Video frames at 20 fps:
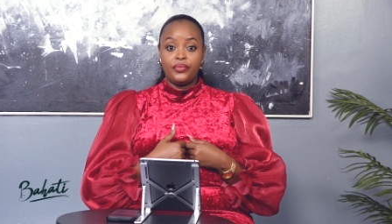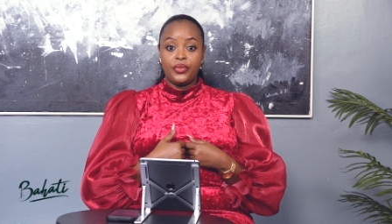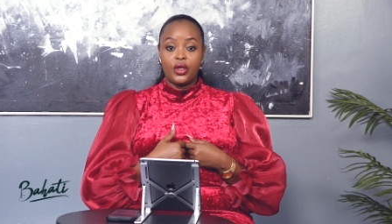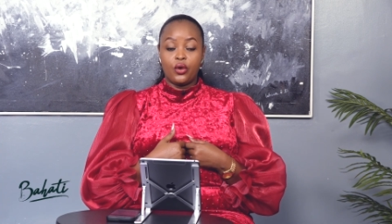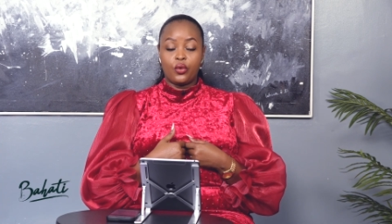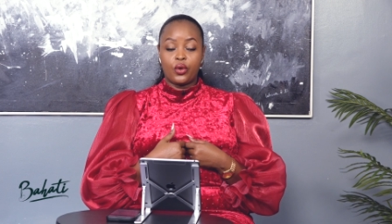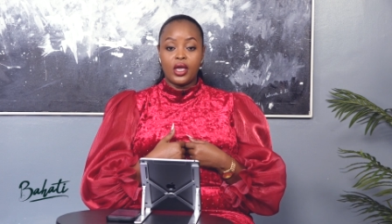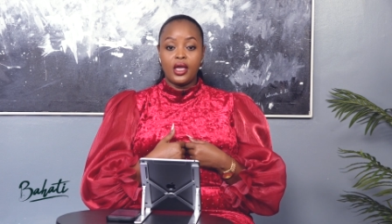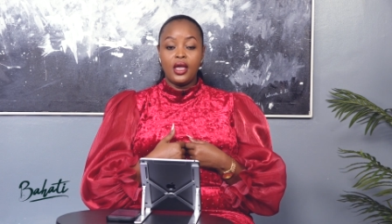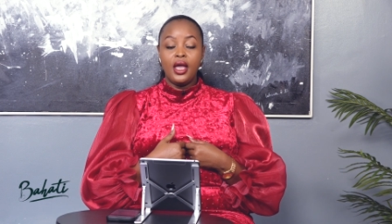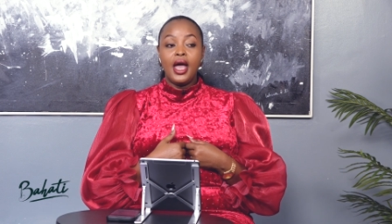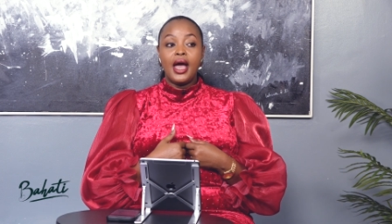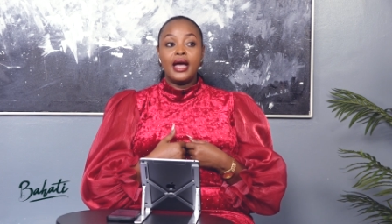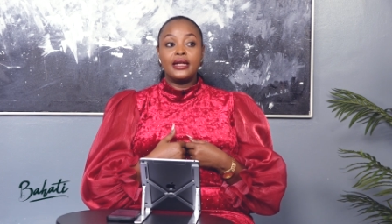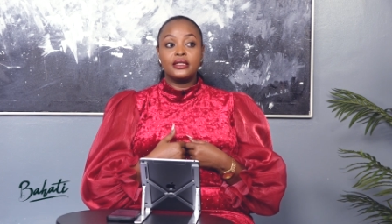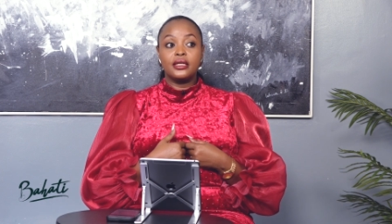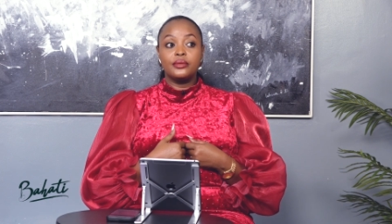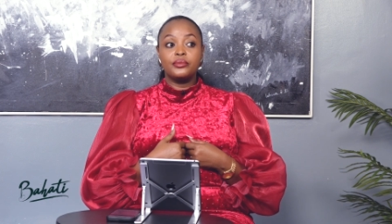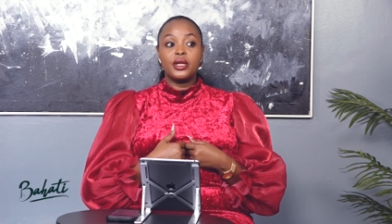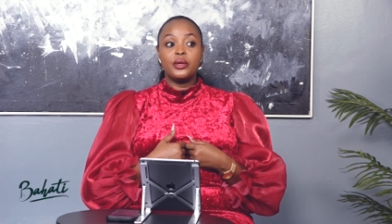Okay, and
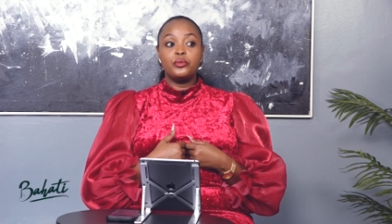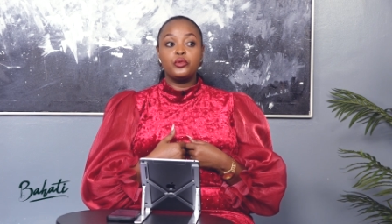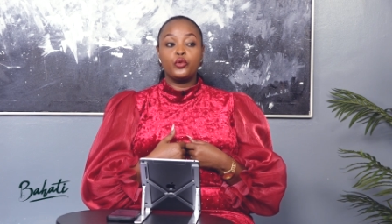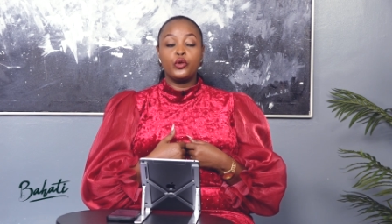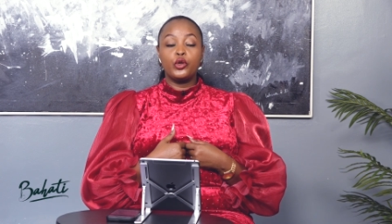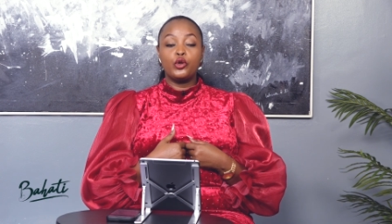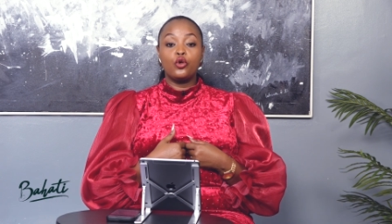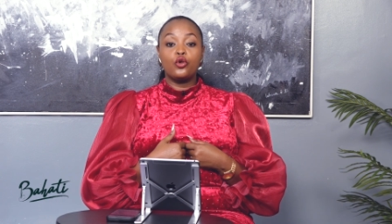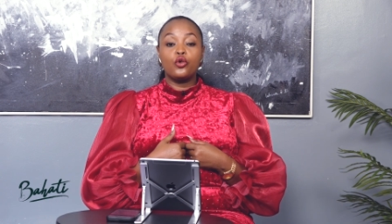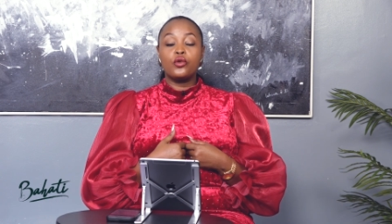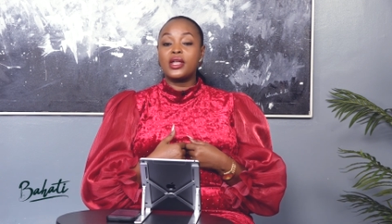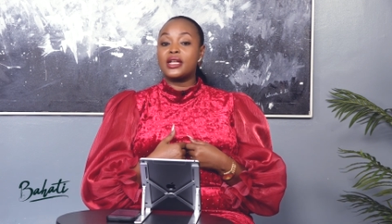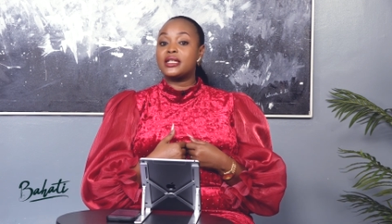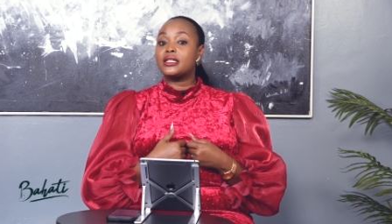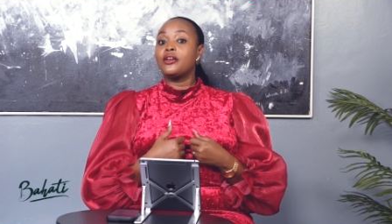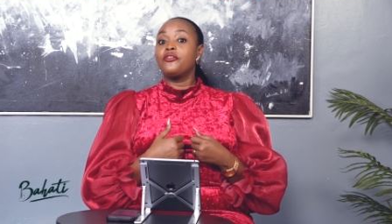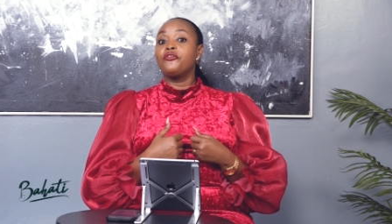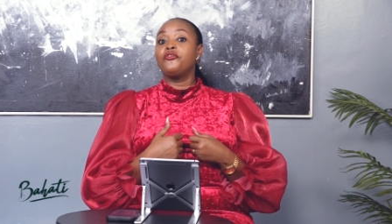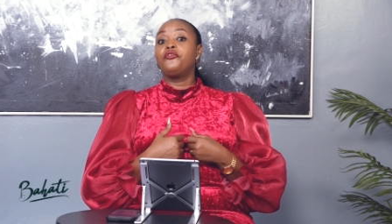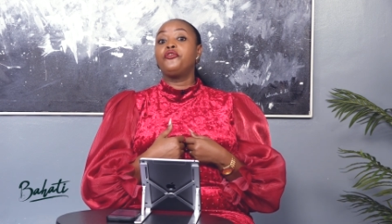sometimes we don't know that
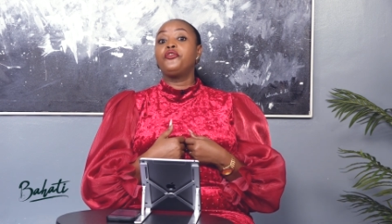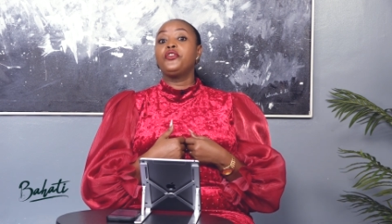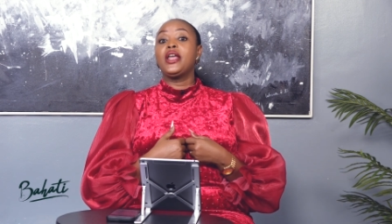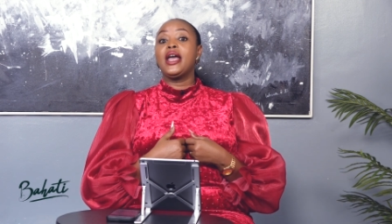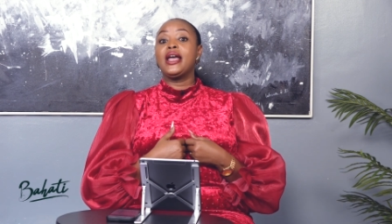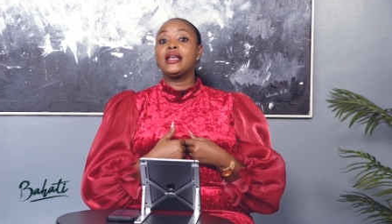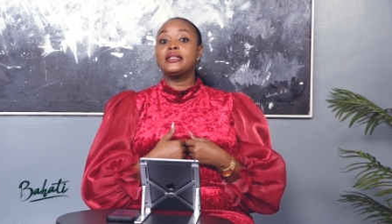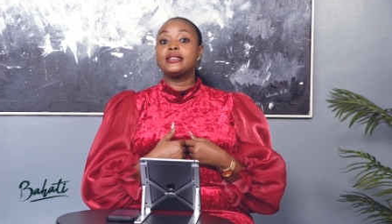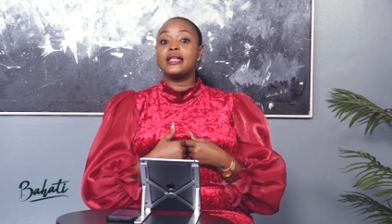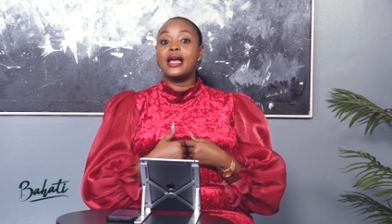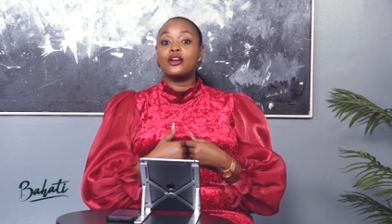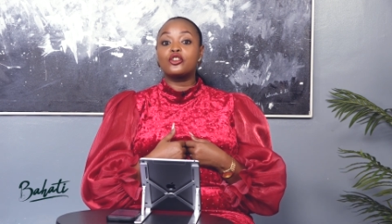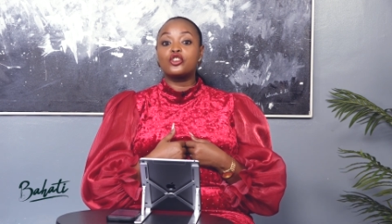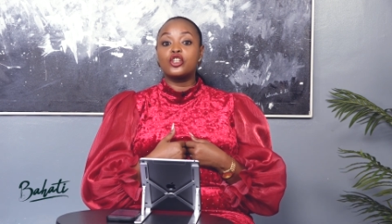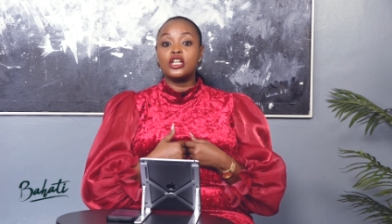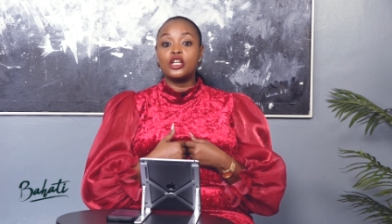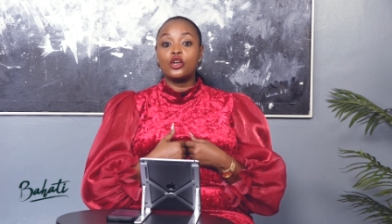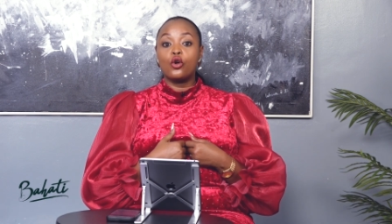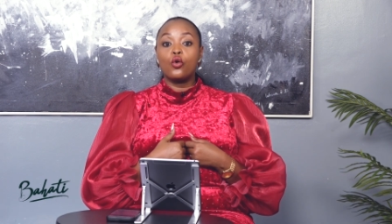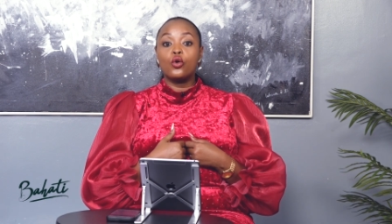fear is
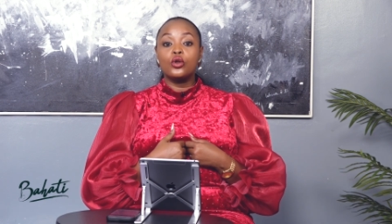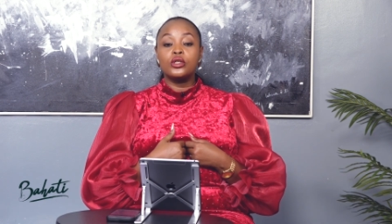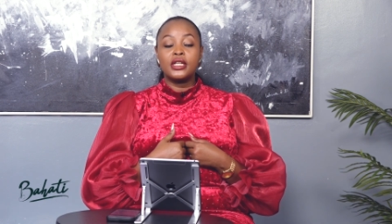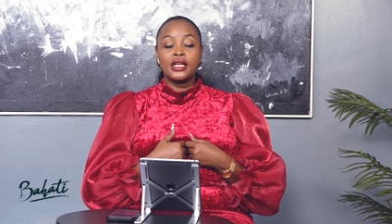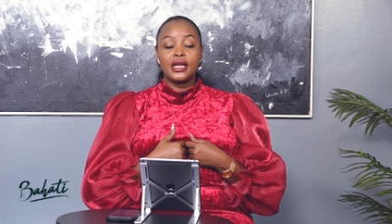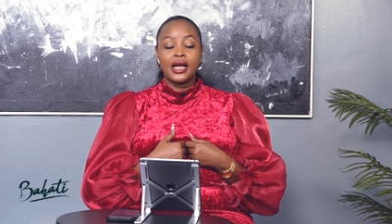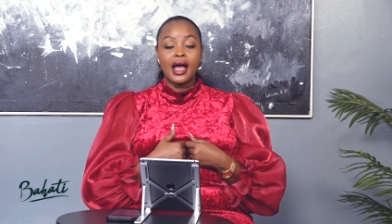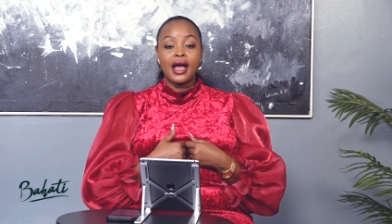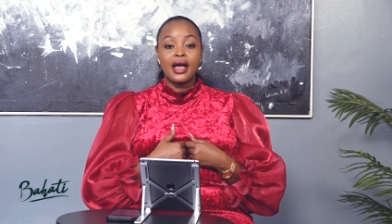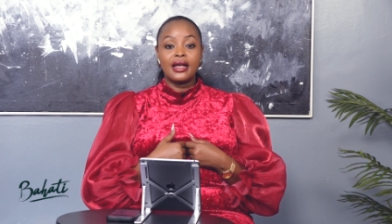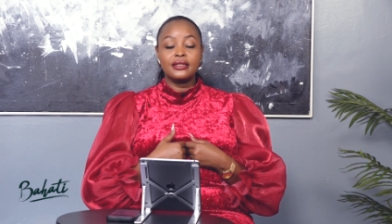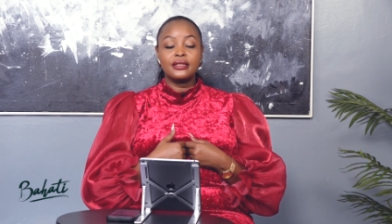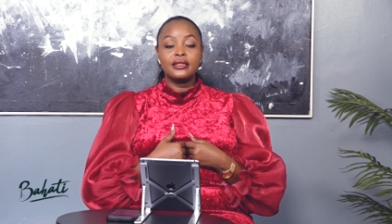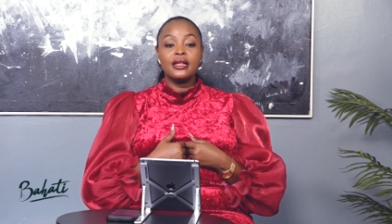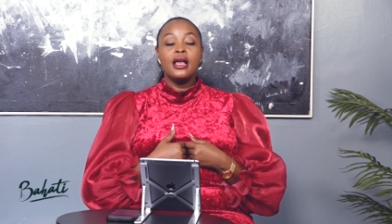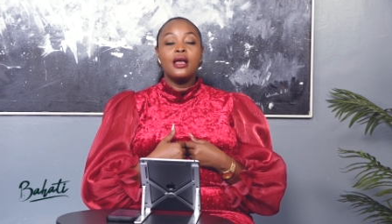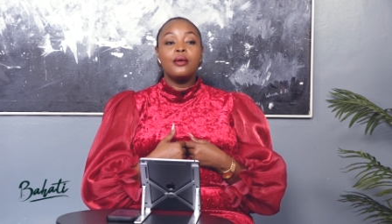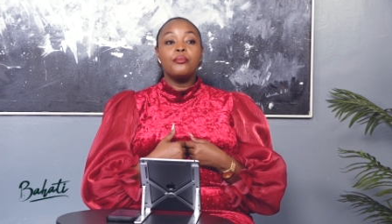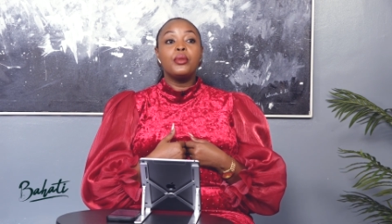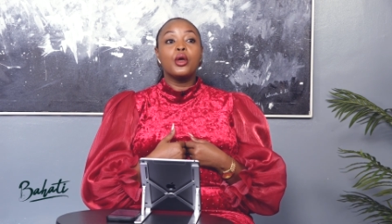actually holding us
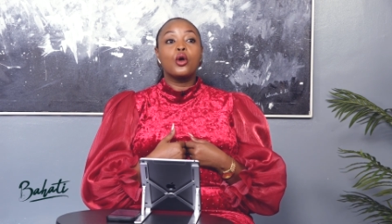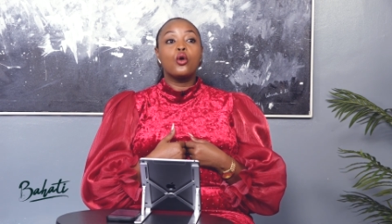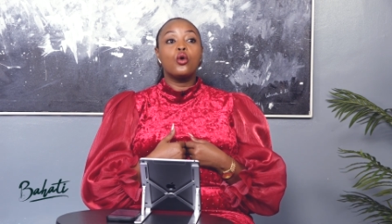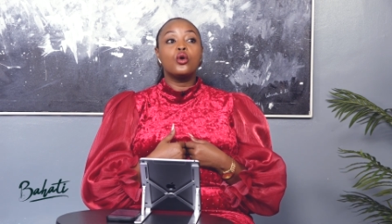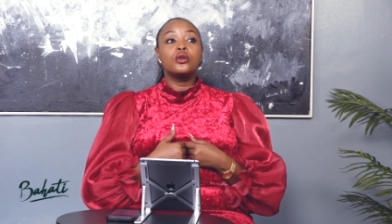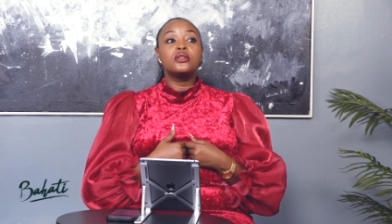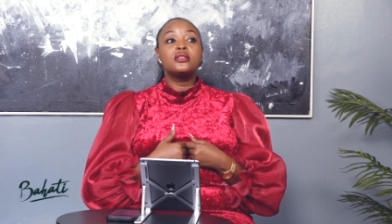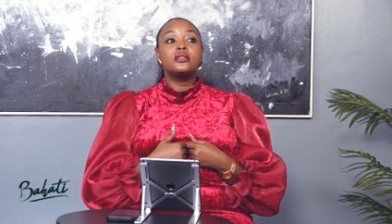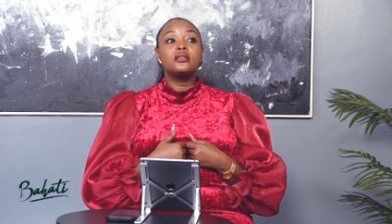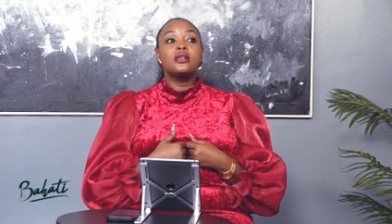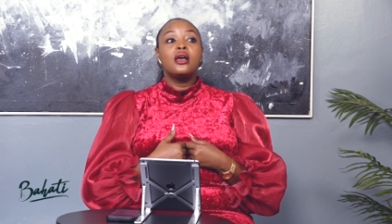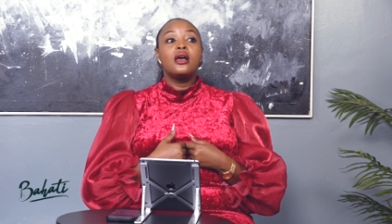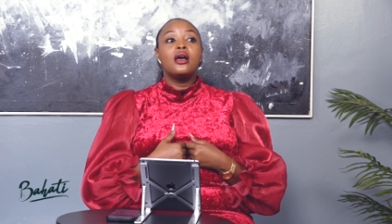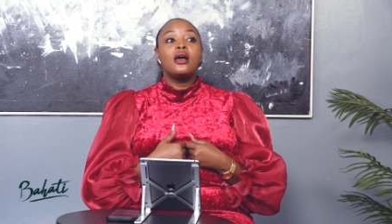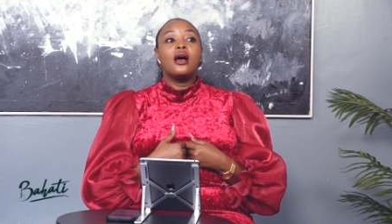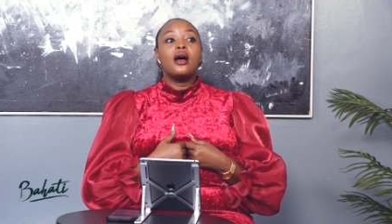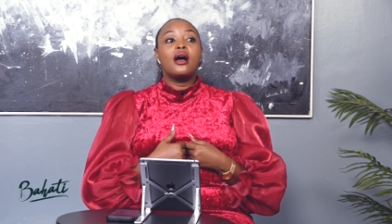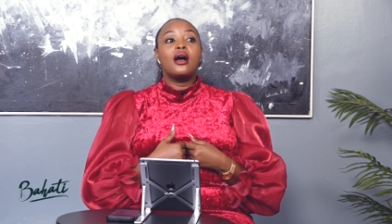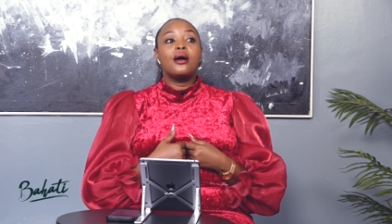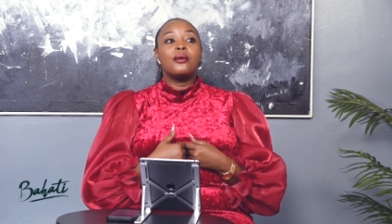because
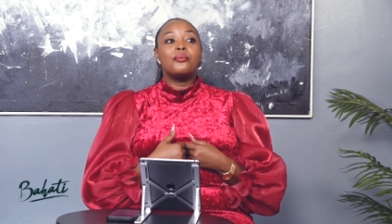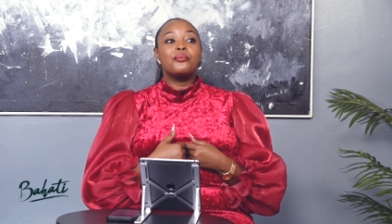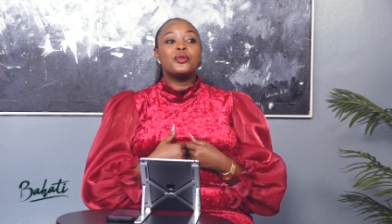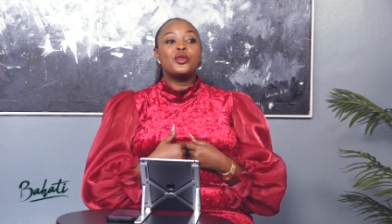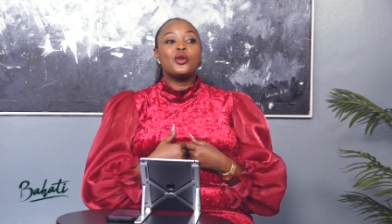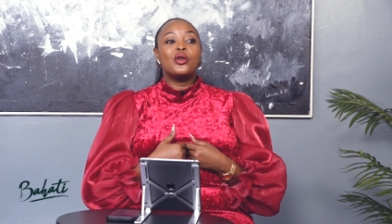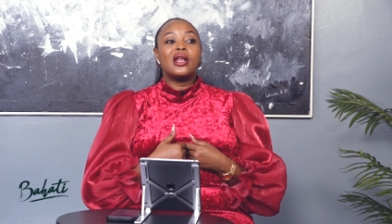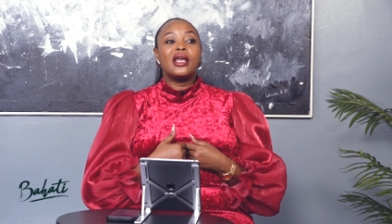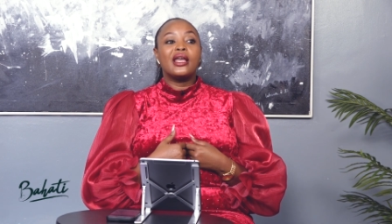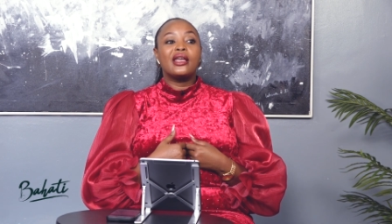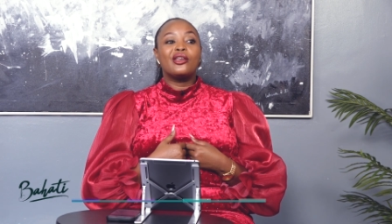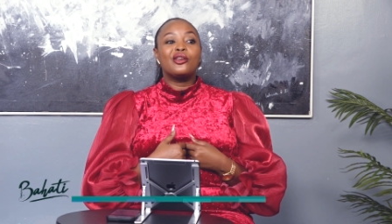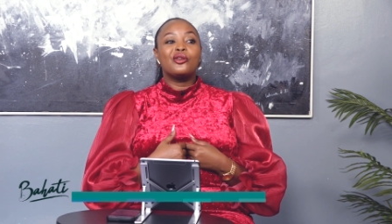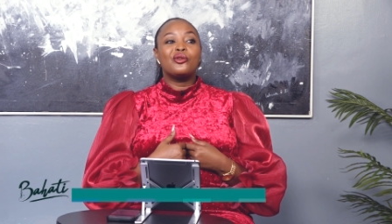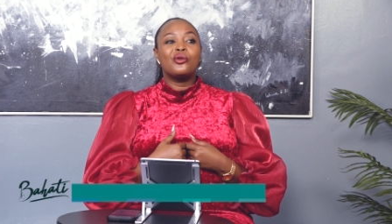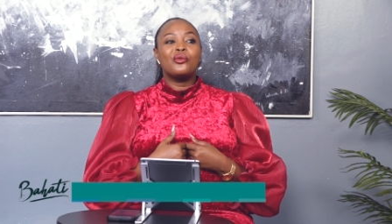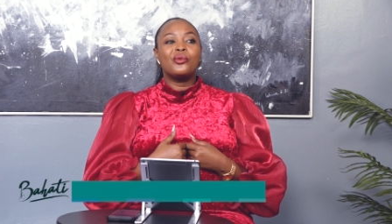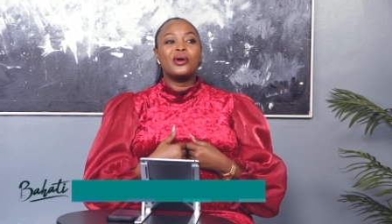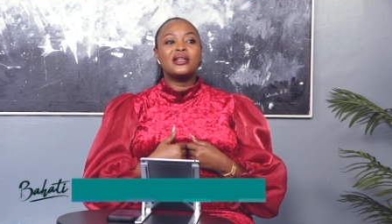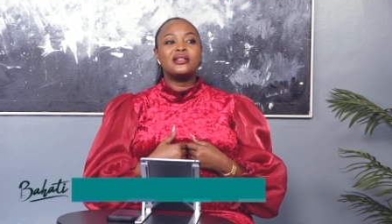you're like, you
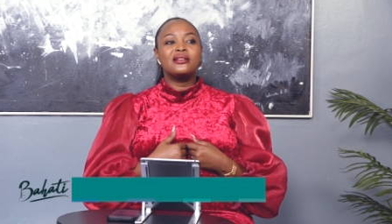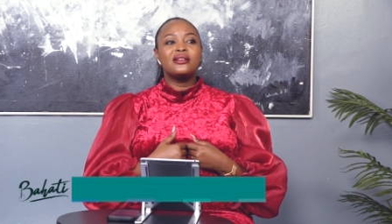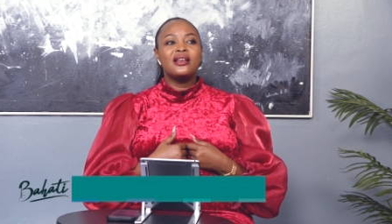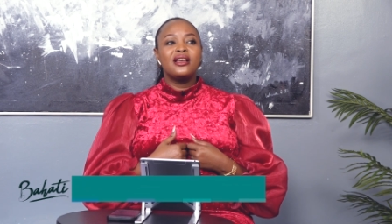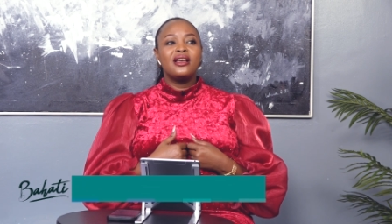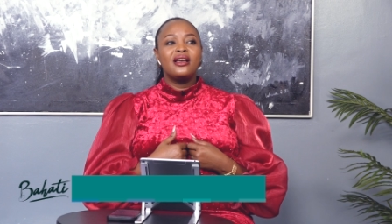know what?